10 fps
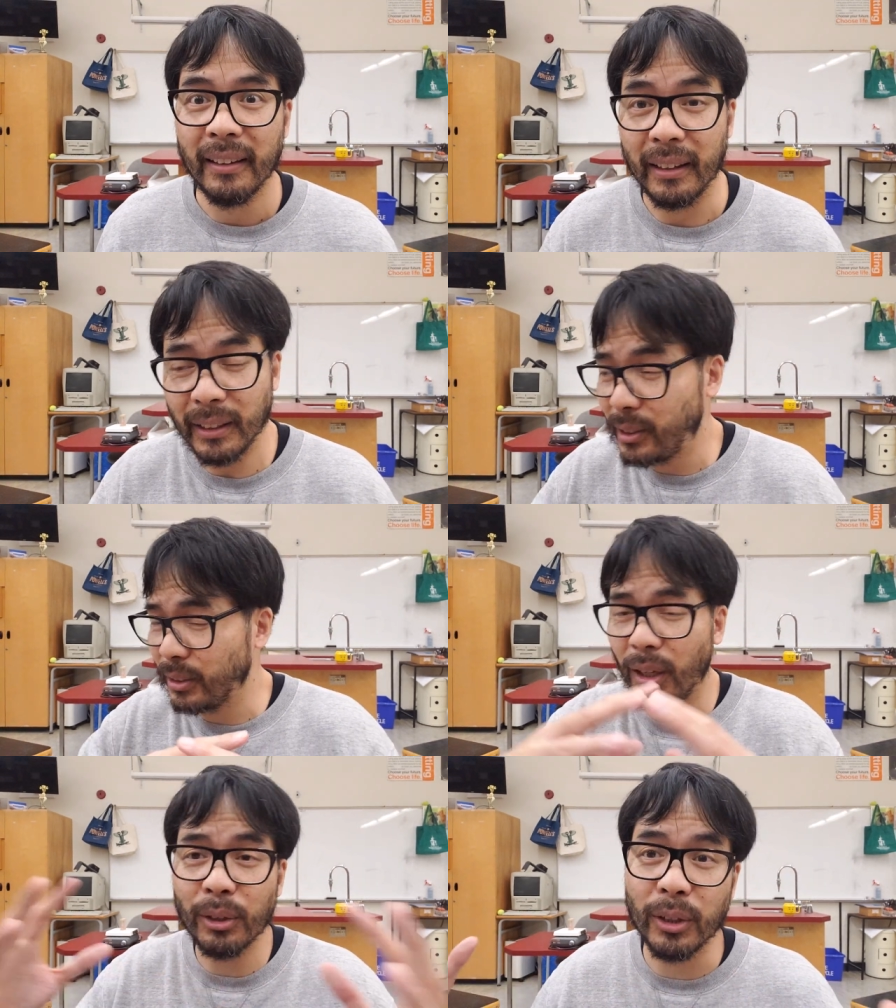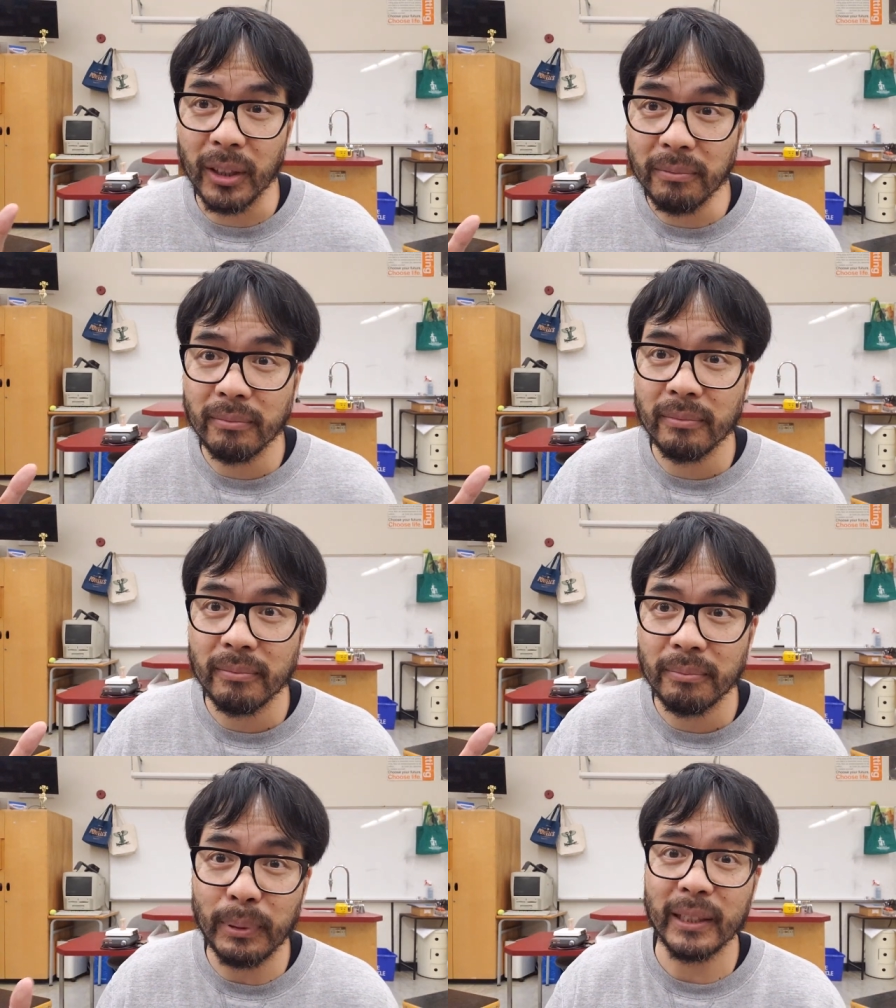Now, this is all good
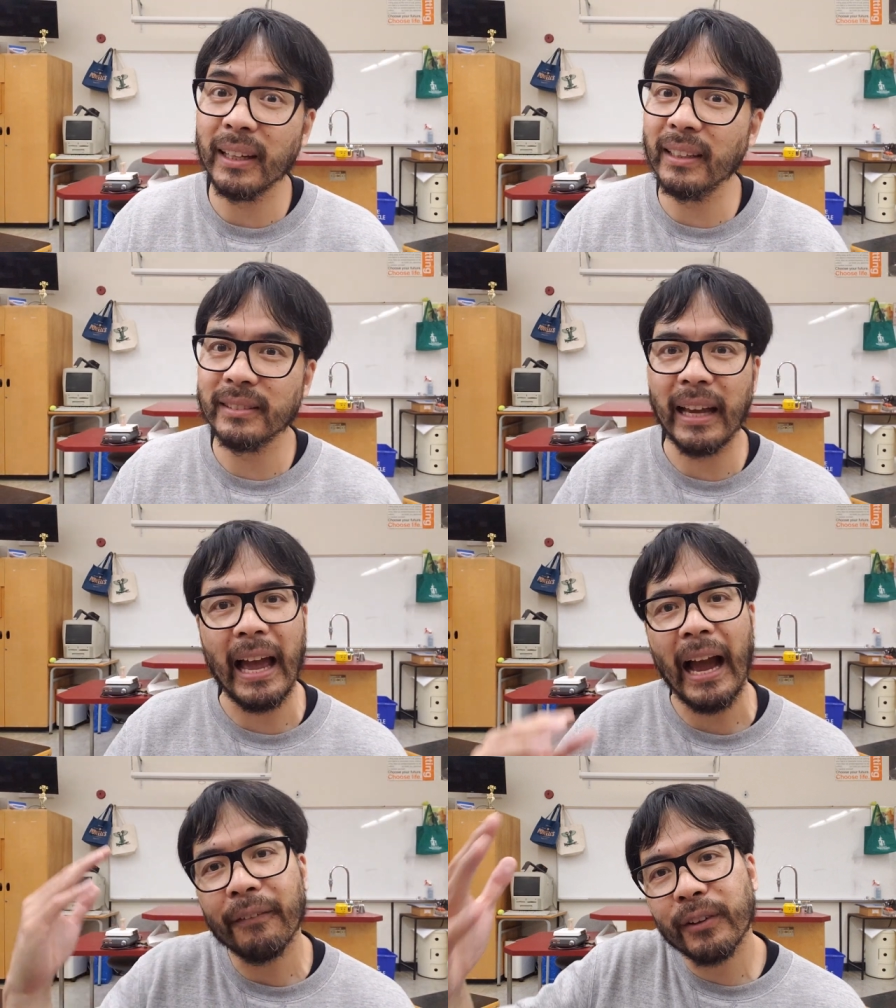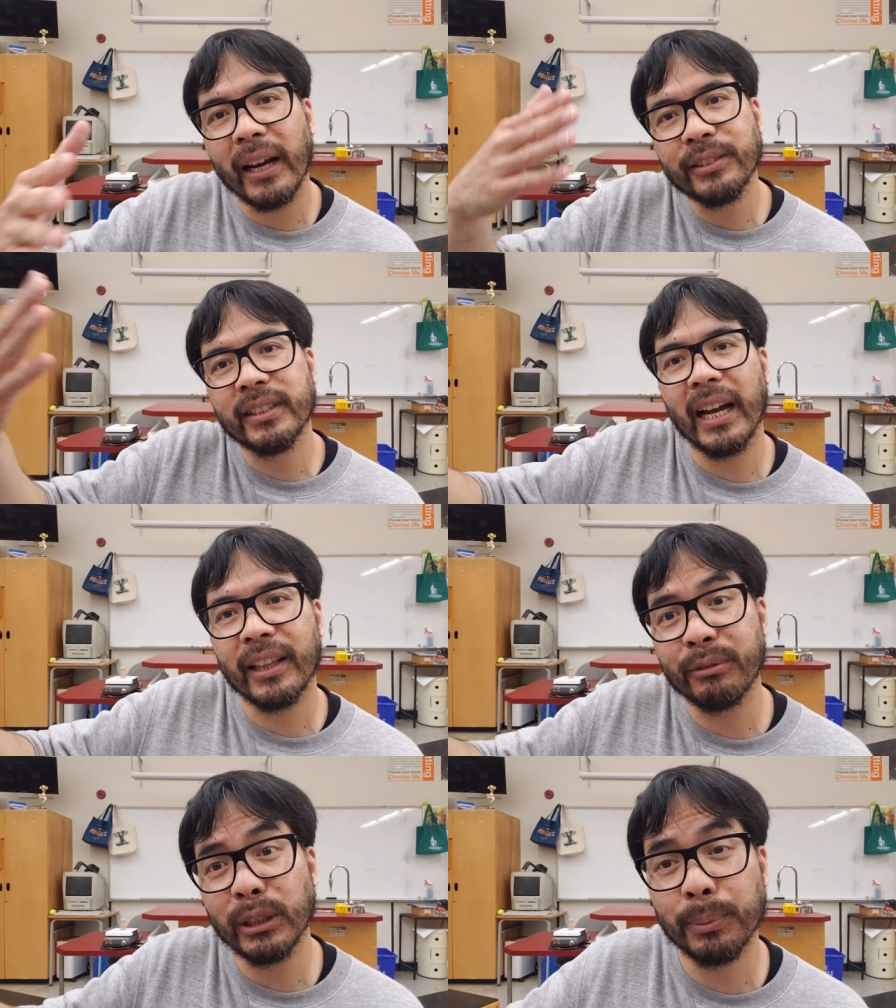because after I
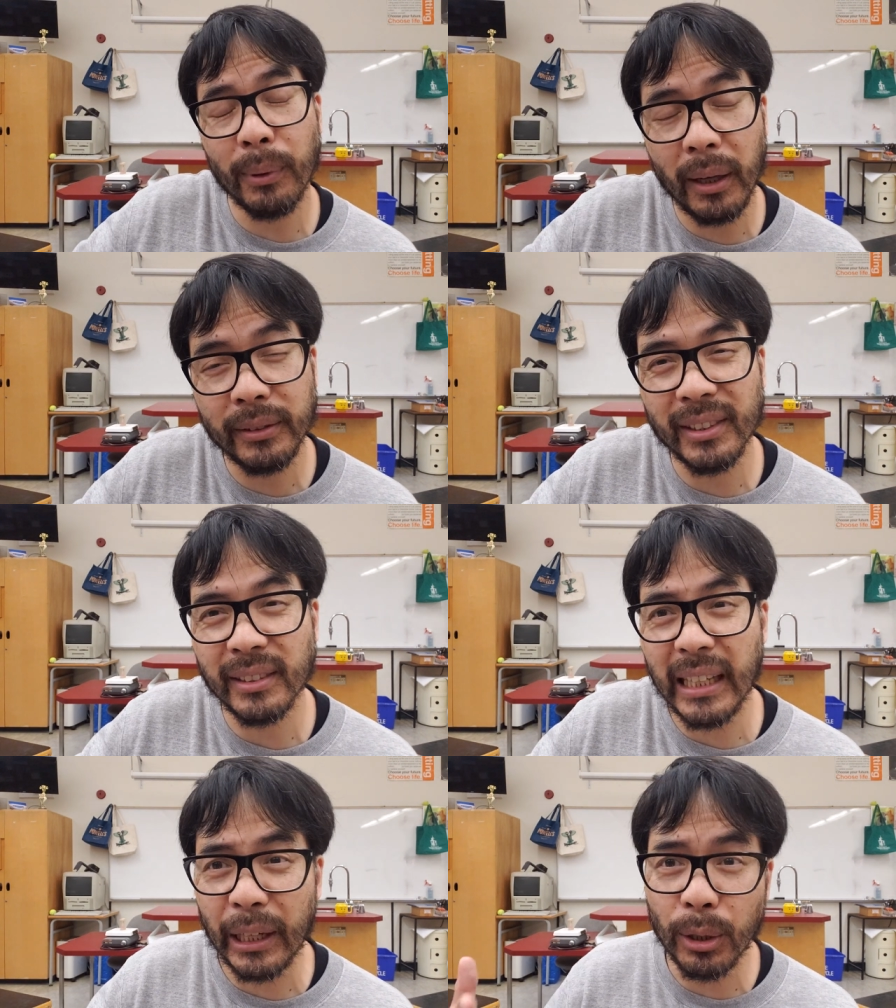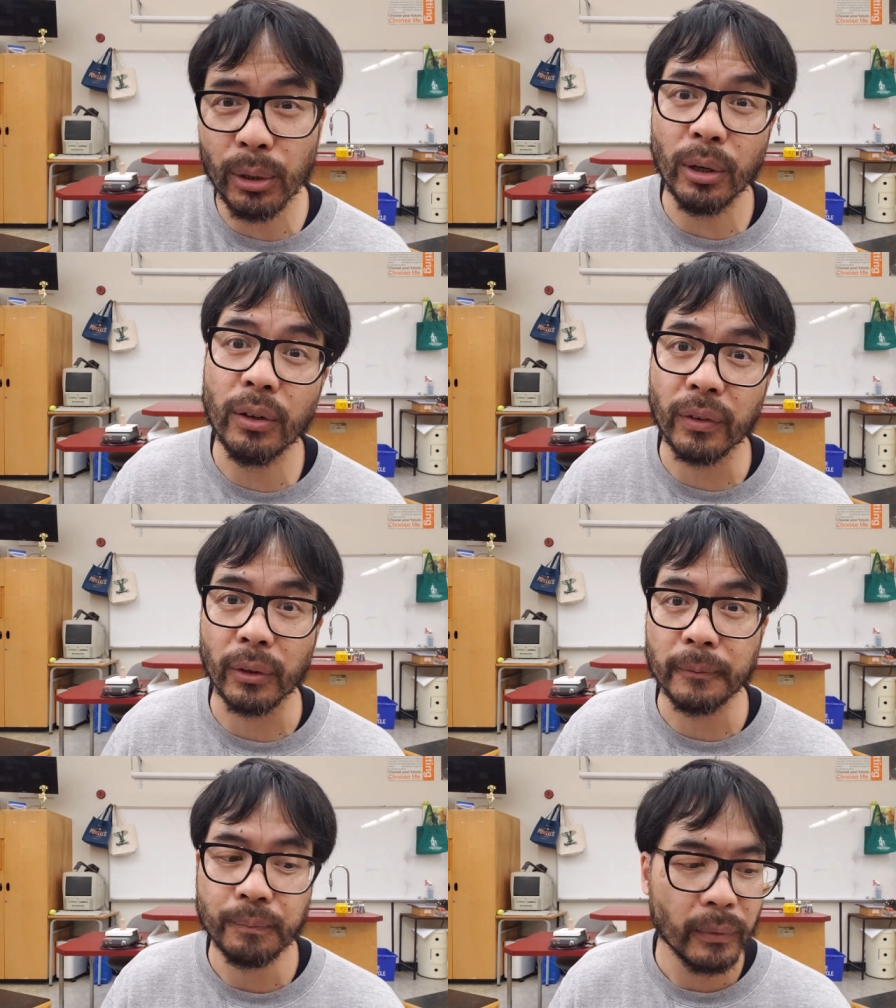check the responses, I go
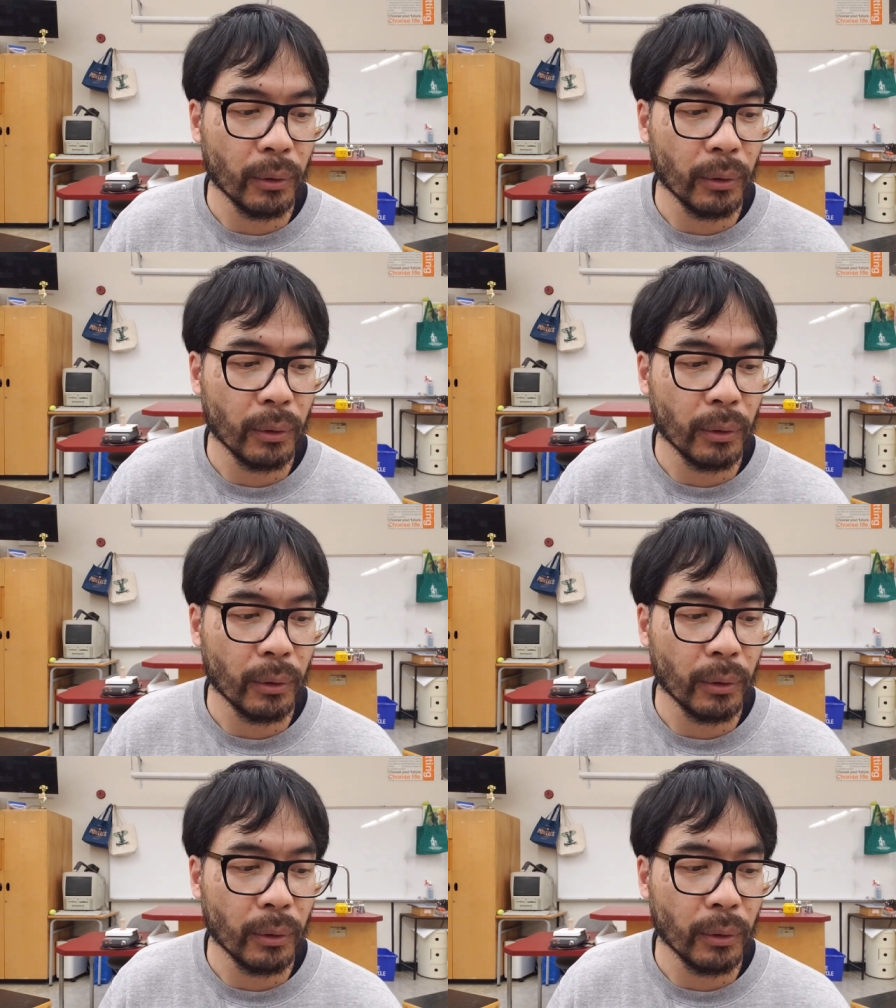over